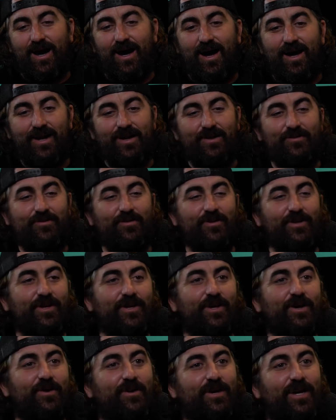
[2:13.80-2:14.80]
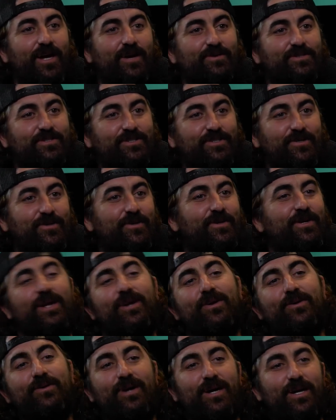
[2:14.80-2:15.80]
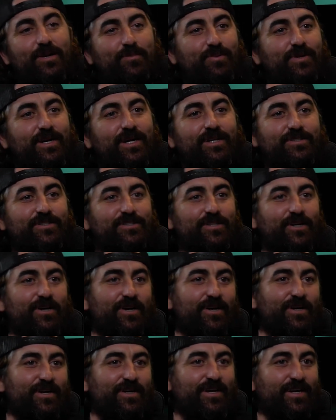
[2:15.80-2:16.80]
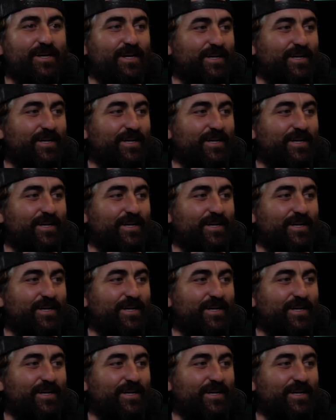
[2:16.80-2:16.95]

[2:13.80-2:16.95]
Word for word: I didn't really know what I was doing. I knew how to play the song, and I